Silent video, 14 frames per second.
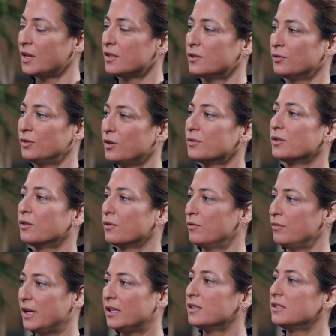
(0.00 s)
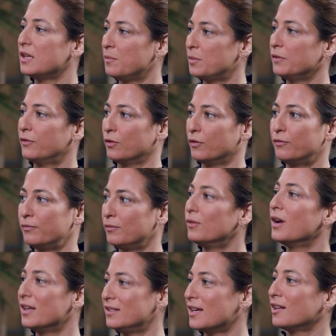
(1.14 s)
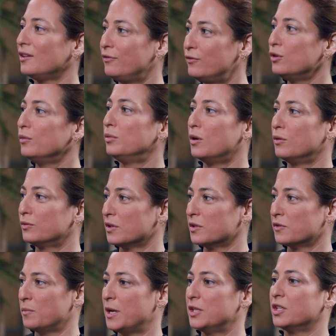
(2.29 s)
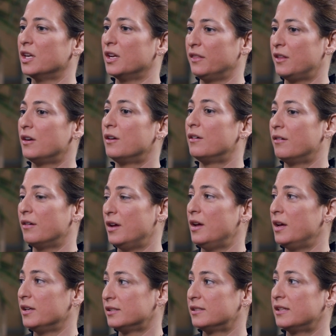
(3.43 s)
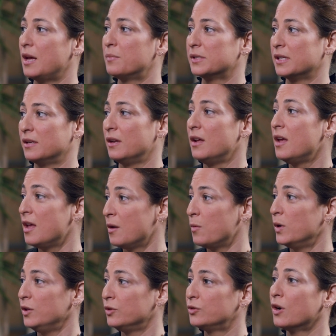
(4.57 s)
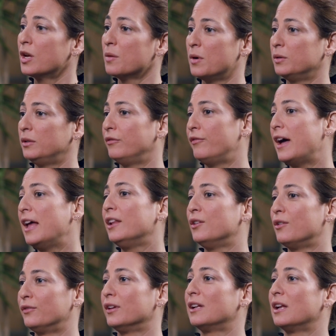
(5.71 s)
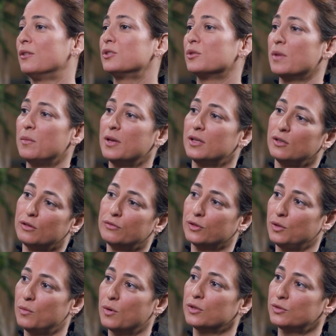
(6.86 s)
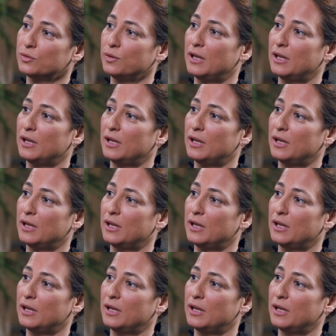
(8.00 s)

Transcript: Yeah, so those are great examples for exactly full-blown transformation yes. and their uh, steps. And when you talk about the value of the cloud, so maybe Adolfo, you want to